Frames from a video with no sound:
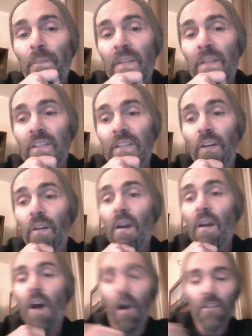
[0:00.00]
So
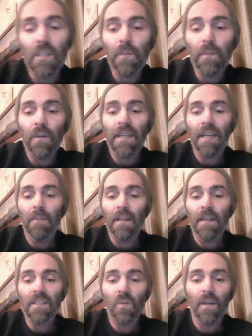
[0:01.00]
I'll just put here my
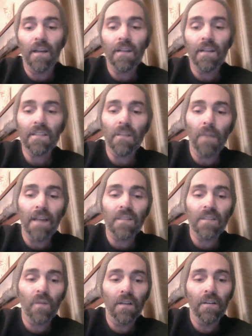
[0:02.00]
Twitter. So my
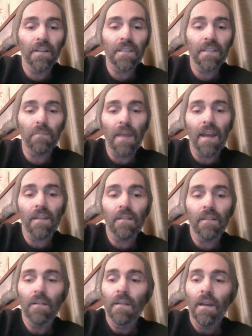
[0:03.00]
Twitter is
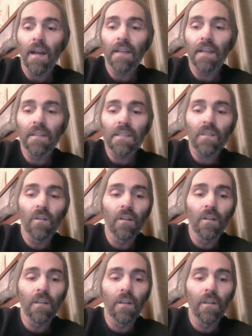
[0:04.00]

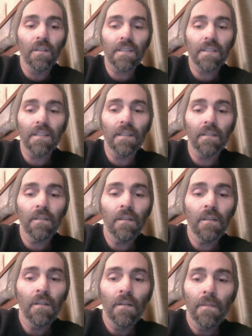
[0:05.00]

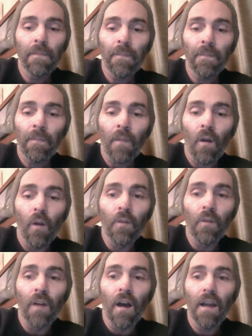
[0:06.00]

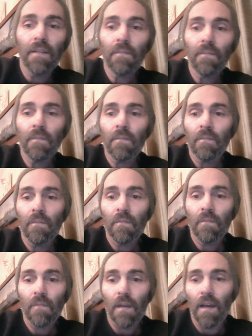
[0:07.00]
Matt_Lawson09
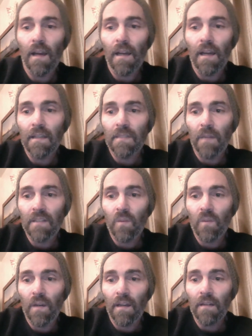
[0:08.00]
is my
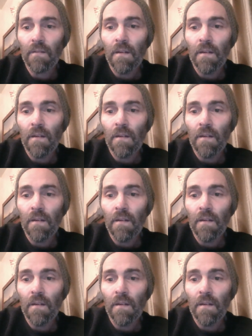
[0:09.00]
Twitter.